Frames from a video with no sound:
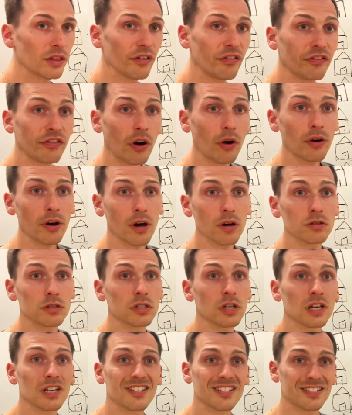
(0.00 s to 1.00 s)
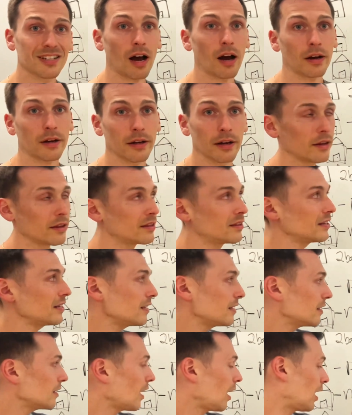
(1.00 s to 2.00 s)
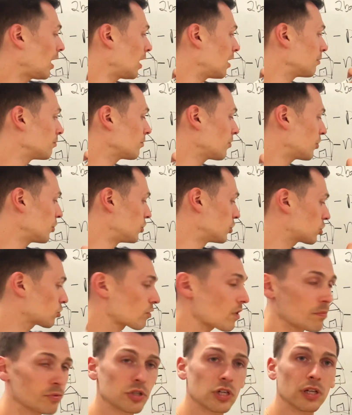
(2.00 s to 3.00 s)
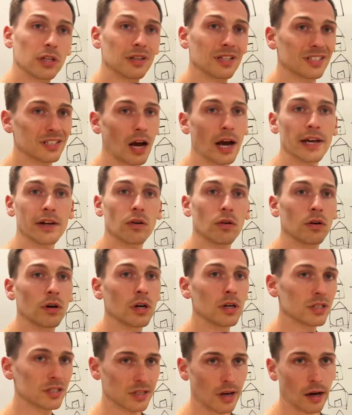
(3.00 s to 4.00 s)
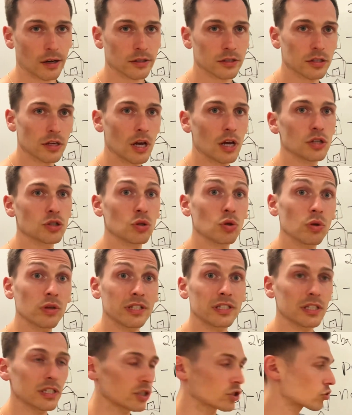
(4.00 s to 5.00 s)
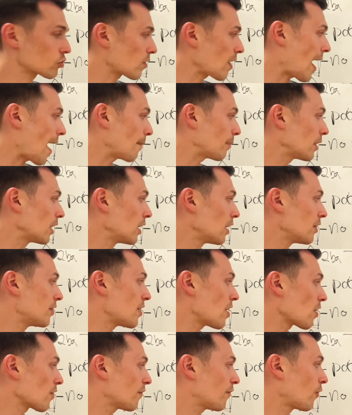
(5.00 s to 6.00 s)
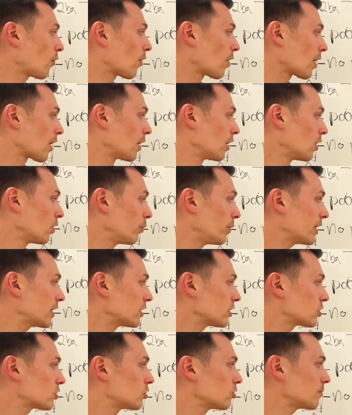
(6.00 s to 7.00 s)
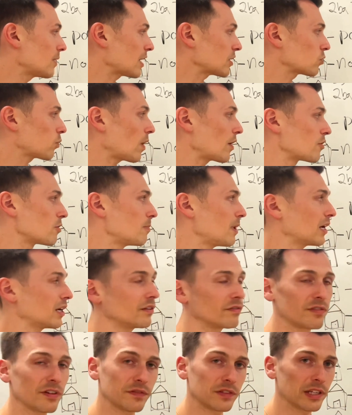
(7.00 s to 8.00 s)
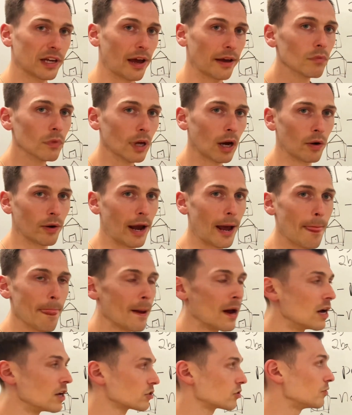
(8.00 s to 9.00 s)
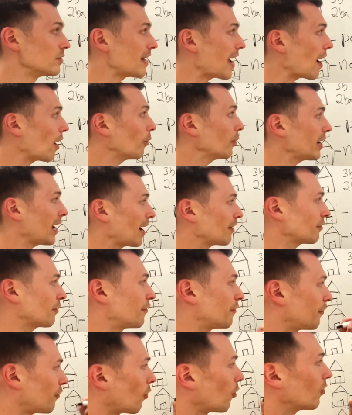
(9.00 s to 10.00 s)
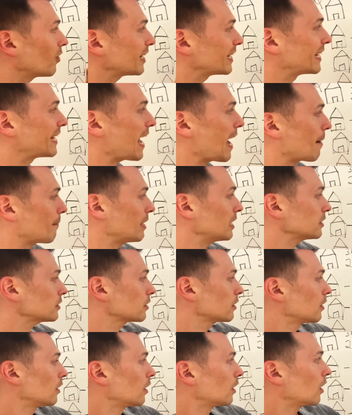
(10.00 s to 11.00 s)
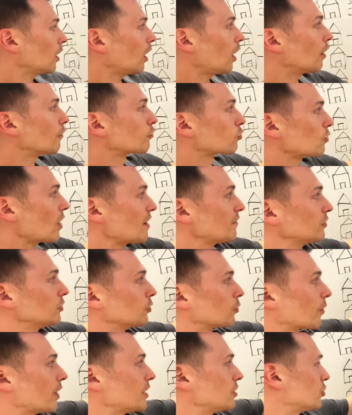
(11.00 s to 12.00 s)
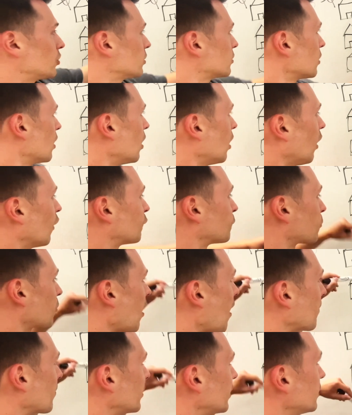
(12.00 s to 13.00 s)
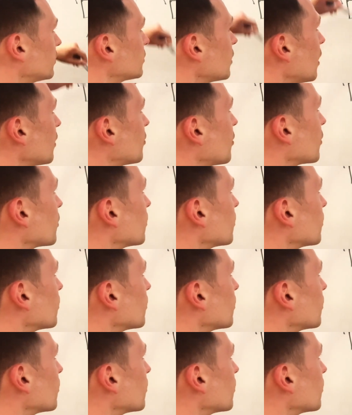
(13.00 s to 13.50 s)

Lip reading: photos suck. The description, the title sucks. So the listing is crap. Therefore, we can assume that's why they're making 50K, okay? So now we have a full gamut of revenue ranges of properties that are